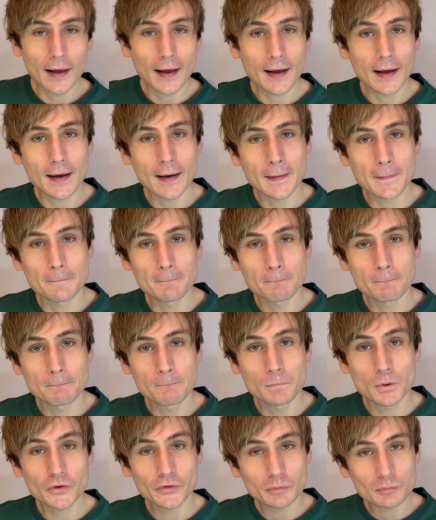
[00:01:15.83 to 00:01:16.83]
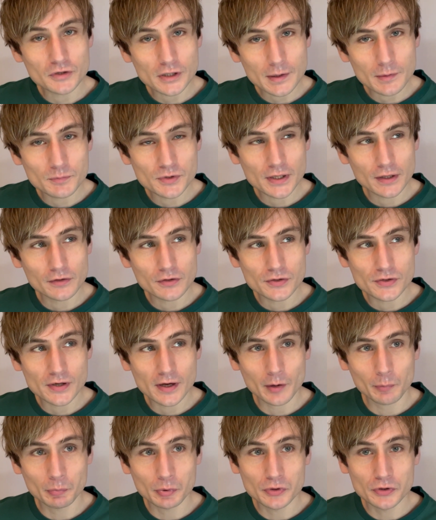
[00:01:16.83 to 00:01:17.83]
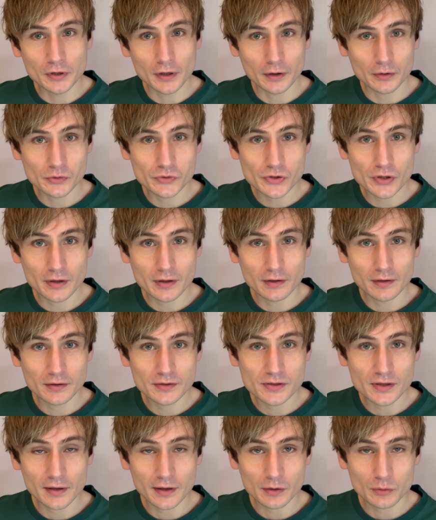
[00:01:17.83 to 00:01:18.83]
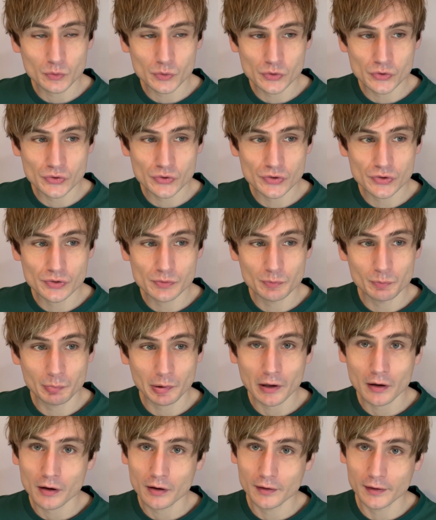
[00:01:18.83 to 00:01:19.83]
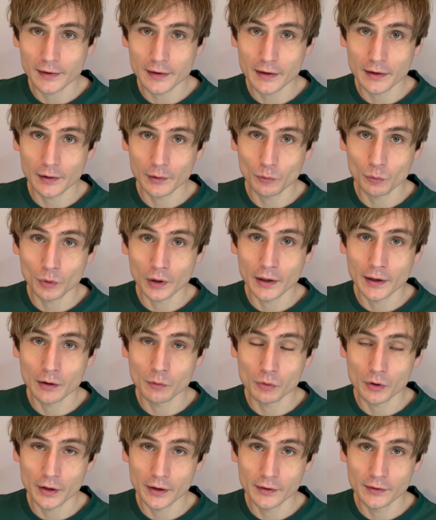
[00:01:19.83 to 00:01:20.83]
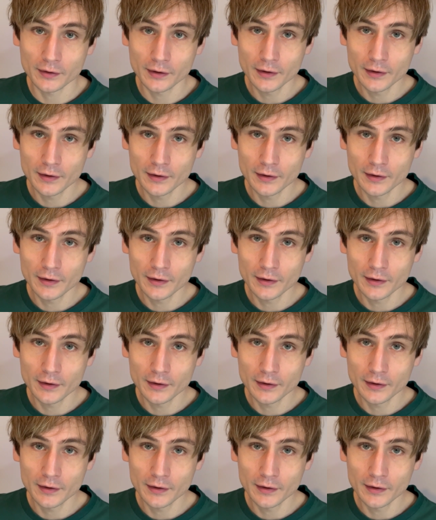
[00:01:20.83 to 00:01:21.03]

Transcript: But sometimes that does happen, you know, so that was partly why I wanted